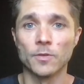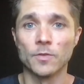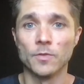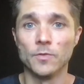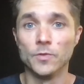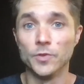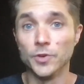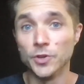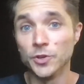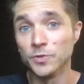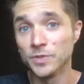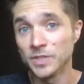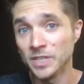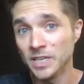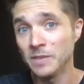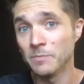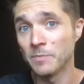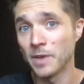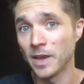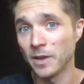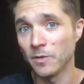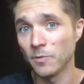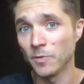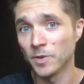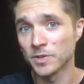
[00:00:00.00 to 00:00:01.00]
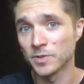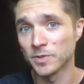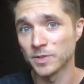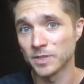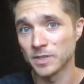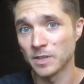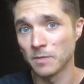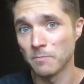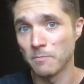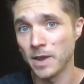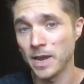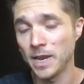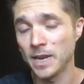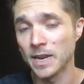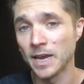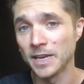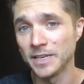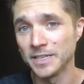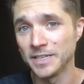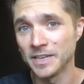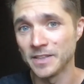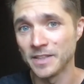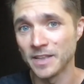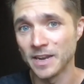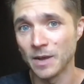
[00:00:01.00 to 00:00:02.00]
New Teammate, which is the main
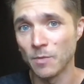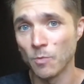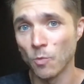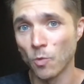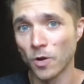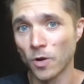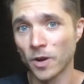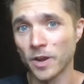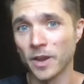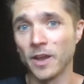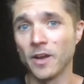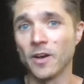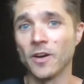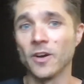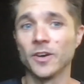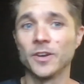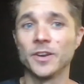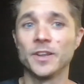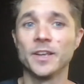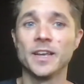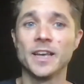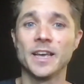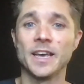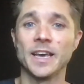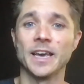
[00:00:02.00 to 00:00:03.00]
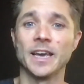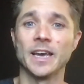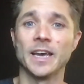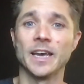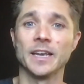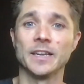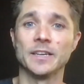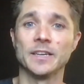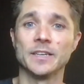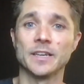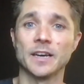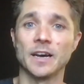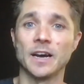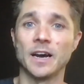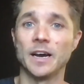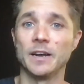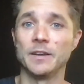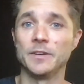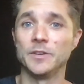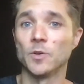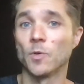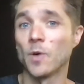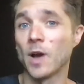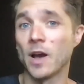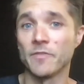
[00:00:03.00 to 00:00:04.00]
idea that I'm working on and I
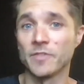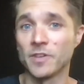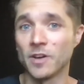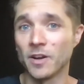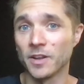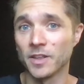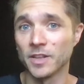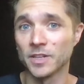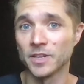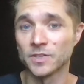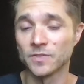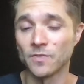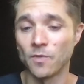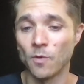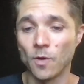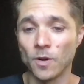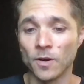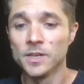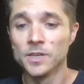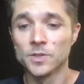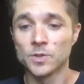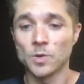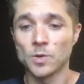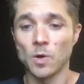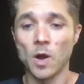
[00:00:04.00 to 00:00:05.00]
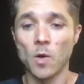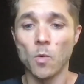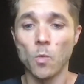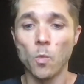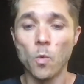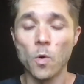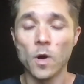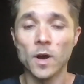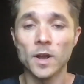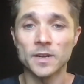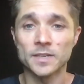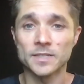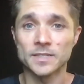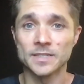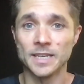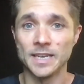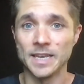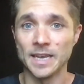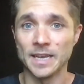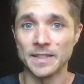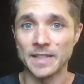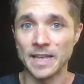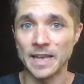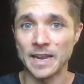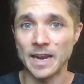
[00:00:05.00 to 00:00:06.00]
don't have an audience for. So I want to
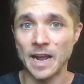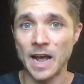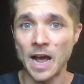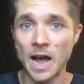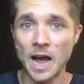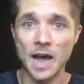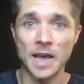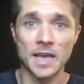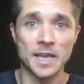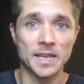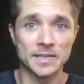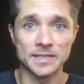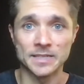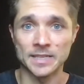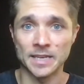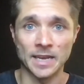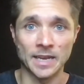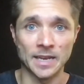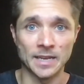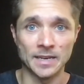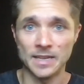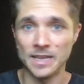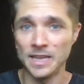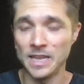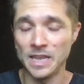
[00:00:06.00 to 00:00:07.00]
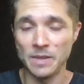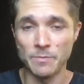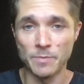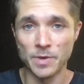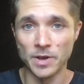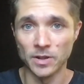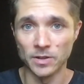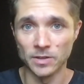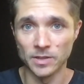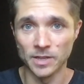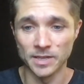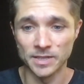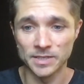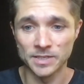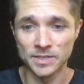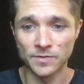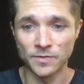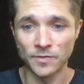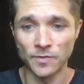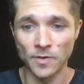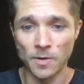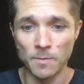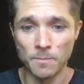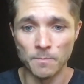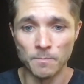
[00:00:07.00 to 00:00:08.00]
get that high intent email list
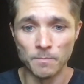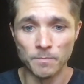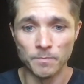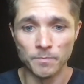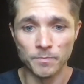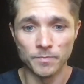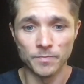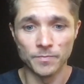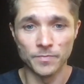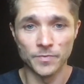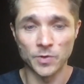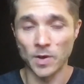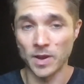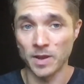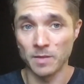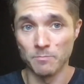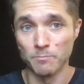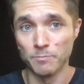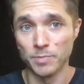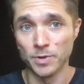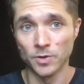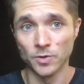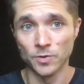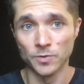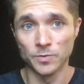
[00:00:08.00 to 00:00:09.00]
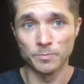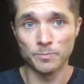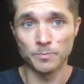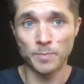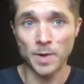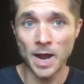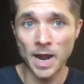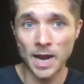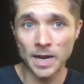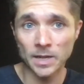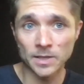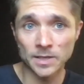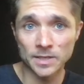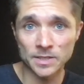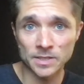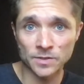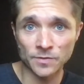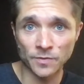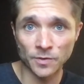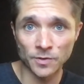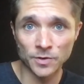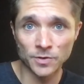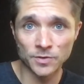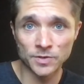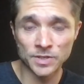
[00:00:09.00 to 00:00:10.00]
so I can build pilots
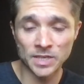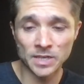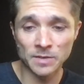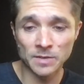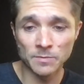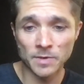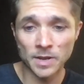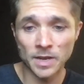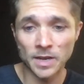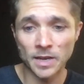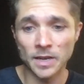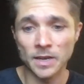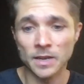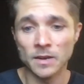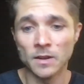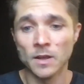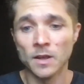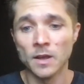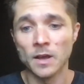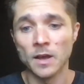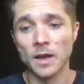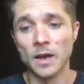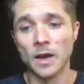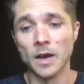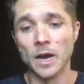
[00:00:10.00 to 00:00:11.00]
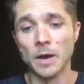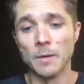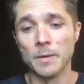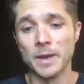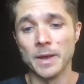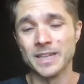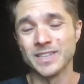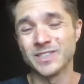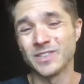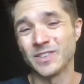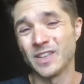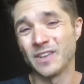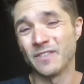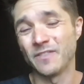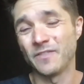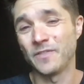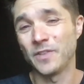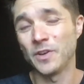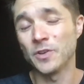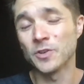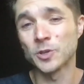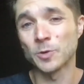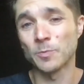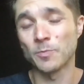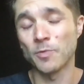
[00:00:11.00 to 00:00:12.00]
for New Teammate, and so that
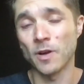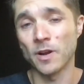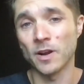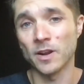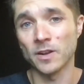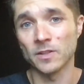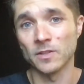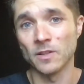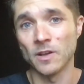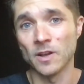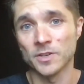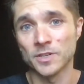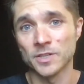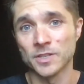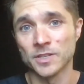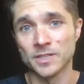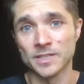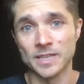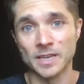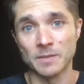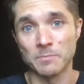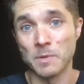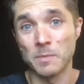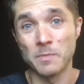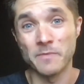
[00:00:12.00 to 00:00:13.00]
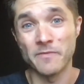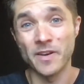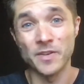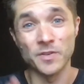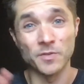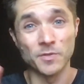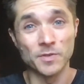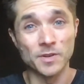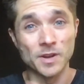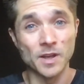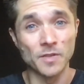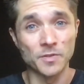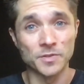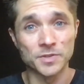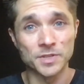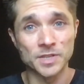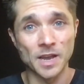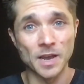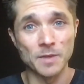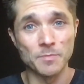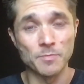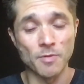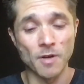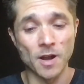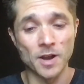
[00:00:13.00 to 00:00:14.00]
future product launches, like maybe if I do another
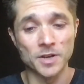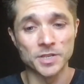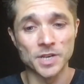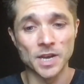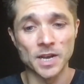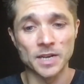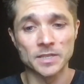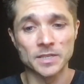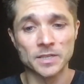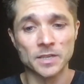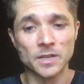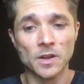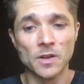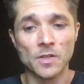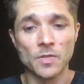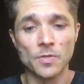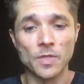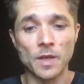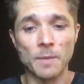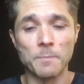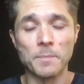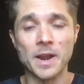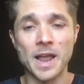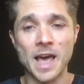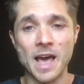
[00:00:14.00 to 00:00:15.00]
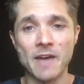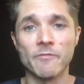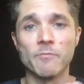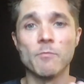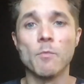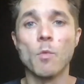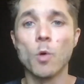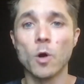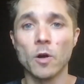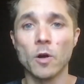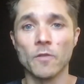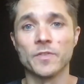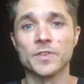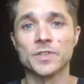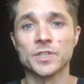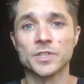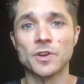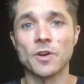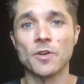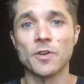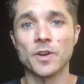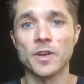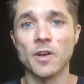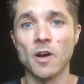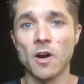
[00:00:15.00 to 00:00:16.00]
side project, I'm going to have more of a
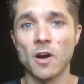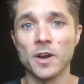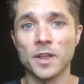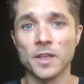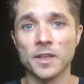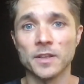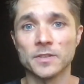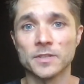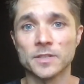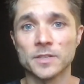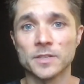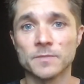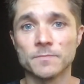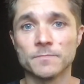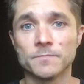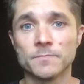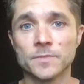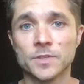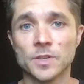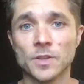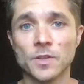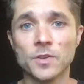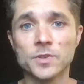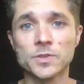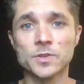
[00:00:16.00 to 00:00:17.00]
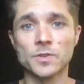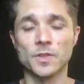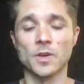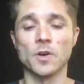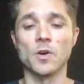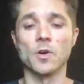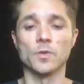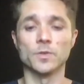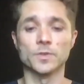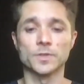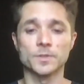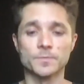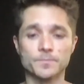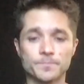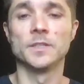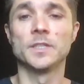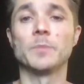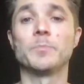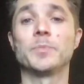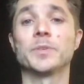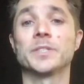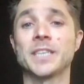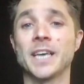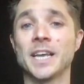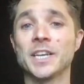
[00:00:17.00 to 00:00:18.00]
starting audience. So those are the goals. The
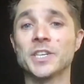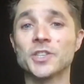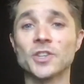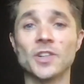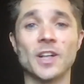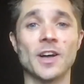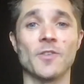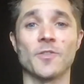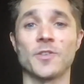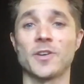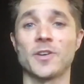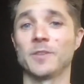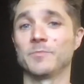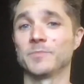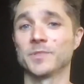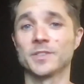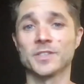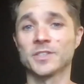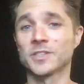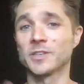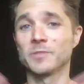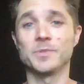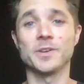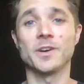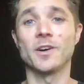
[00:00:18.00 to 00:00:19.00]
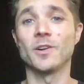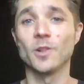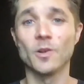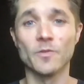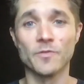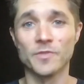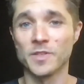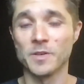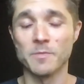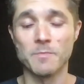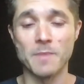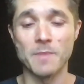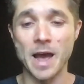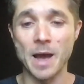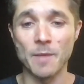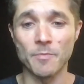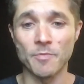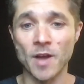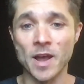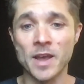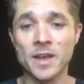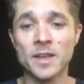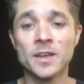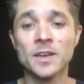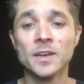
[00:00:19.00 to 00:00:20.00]
potential outcomes, this could be all over the map,
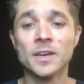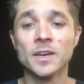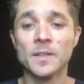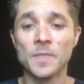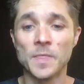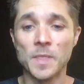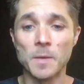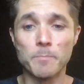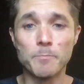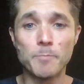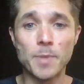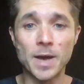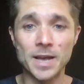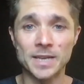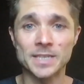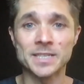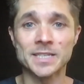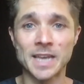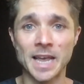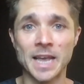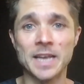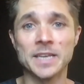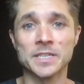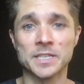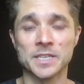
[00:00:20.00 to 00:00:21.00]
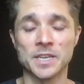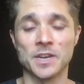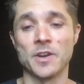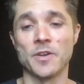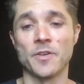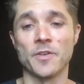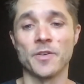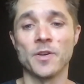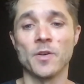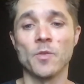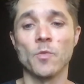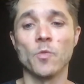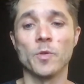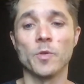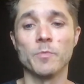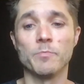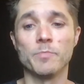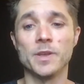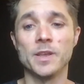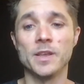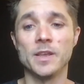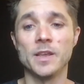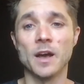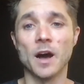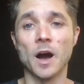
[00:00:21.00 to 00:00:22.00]
right? The best case scenario would
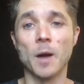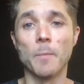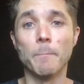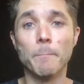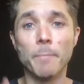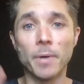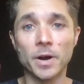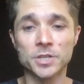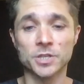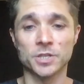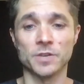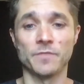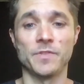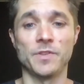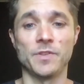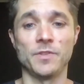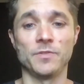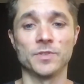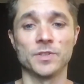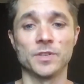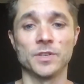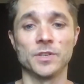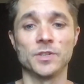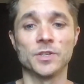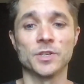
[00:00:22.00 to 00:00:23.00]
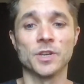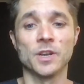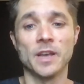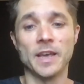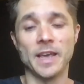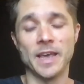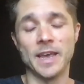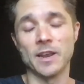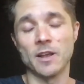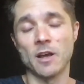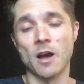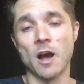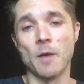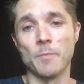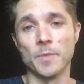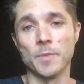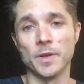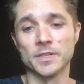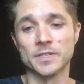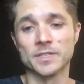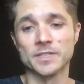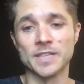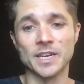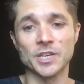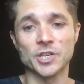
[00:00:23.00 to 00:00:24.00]
be a bunch of usage and
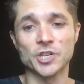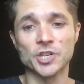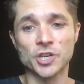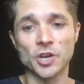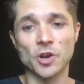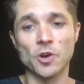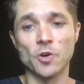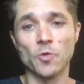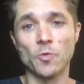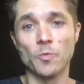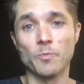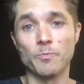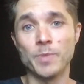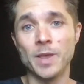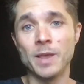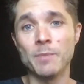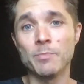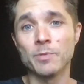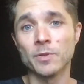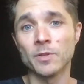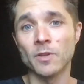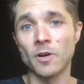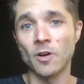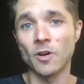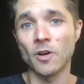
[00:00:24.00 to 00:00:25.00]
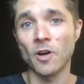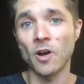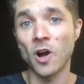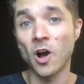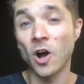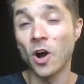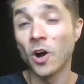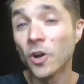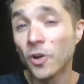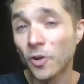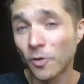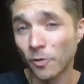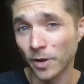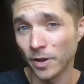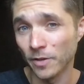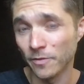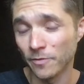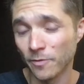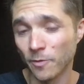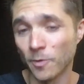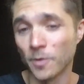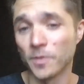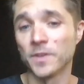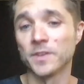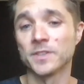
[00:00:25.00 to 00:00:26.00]
comments that show people are hungry
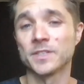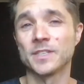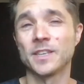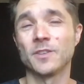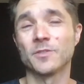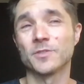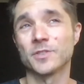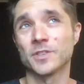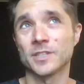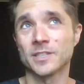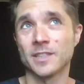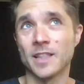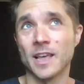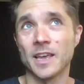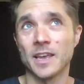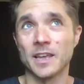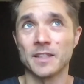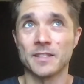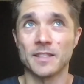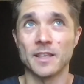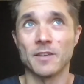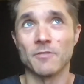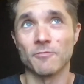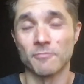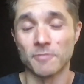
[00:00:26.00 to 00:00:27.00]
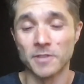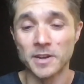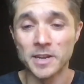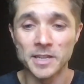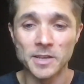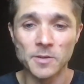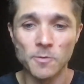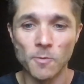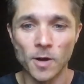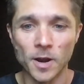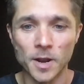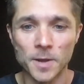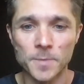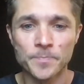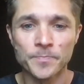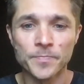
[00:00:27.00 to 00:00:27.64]
for this. They don't just like it, they really want it.